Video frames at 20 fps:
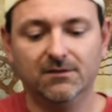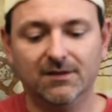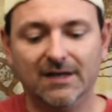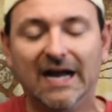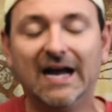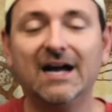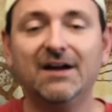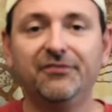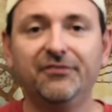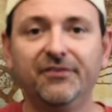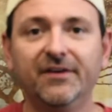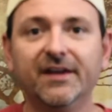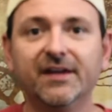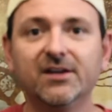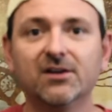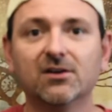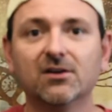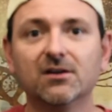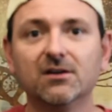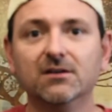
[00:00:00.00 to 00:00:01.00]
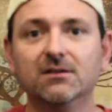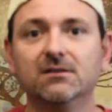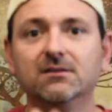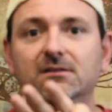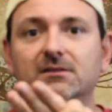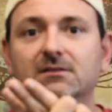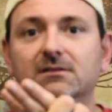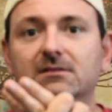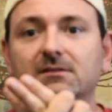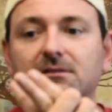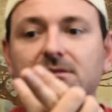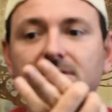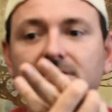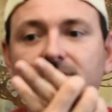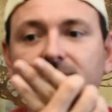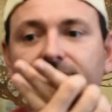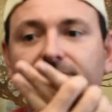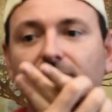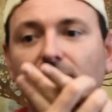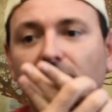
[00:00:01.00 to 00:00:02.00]
I figure
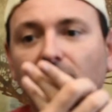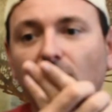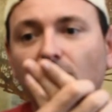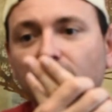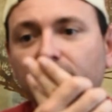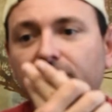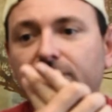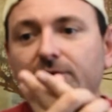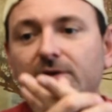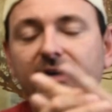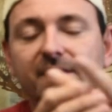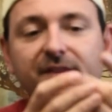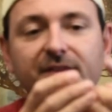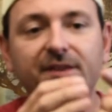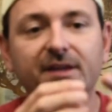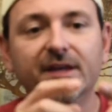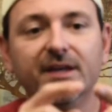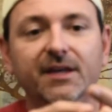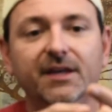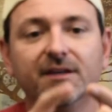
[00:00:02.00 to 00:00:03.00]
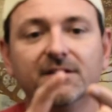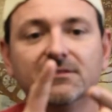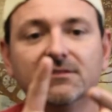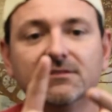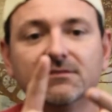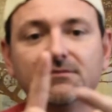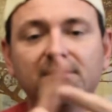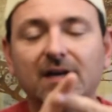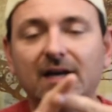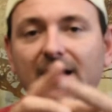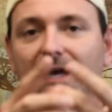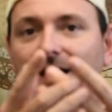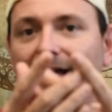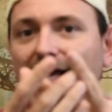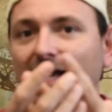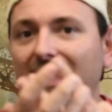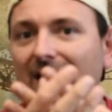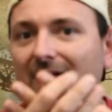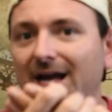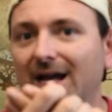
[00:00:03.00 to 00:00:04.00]
for those three things,
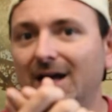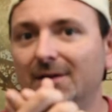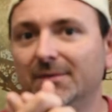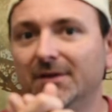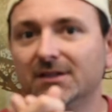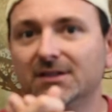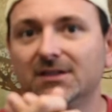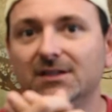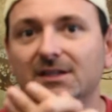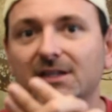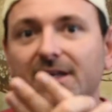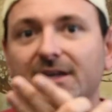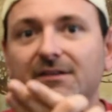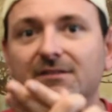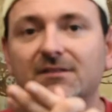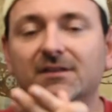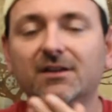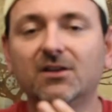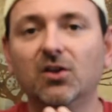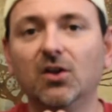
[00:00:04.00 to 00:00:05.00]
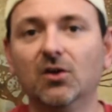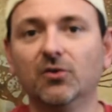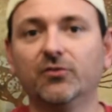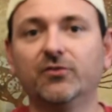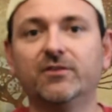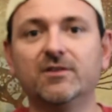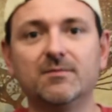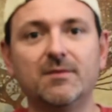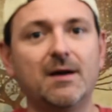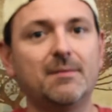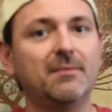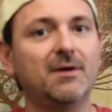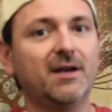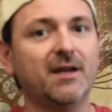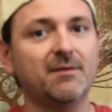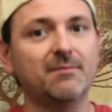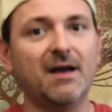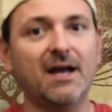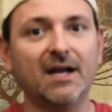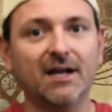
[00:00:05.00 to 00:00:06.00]
I'm at least close to my
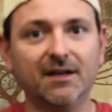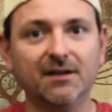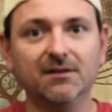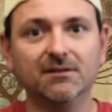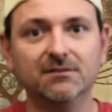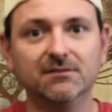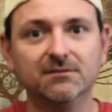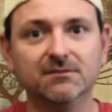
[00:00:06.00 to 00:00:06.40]
money back.